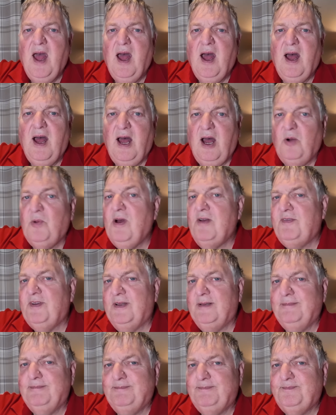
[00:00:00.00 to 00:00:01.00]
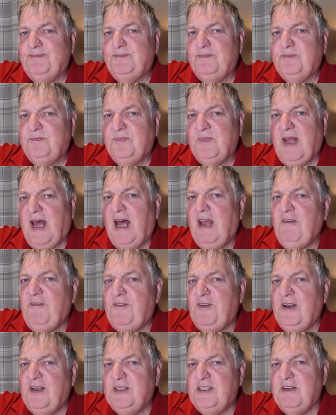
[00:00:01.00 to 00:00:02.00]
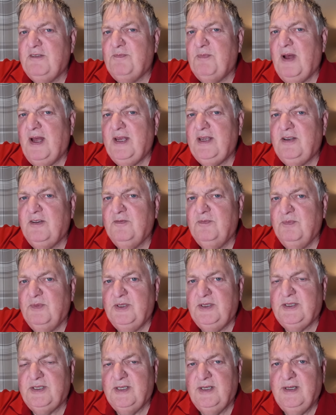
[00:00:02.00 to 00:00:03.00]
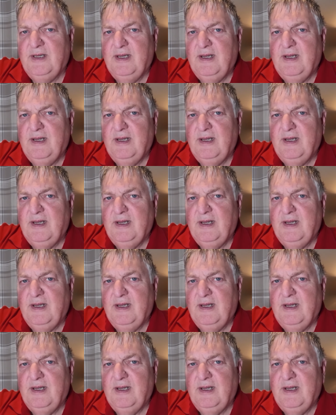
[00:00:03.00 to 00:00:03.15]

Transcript: However, I feel as if my government